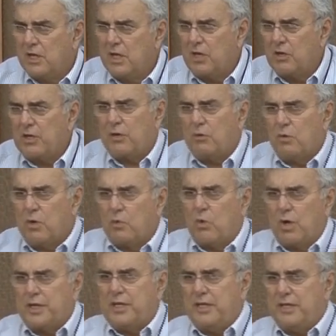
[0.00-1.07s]
Okay, we're
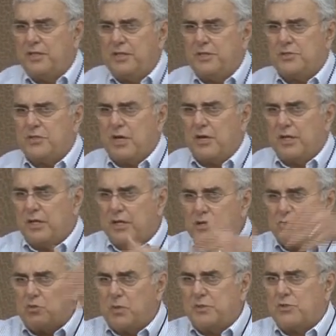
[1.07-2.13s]
working in this area.
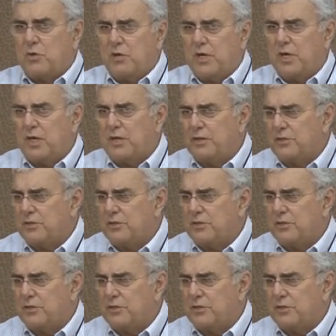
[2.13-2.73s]
Here's what's going on in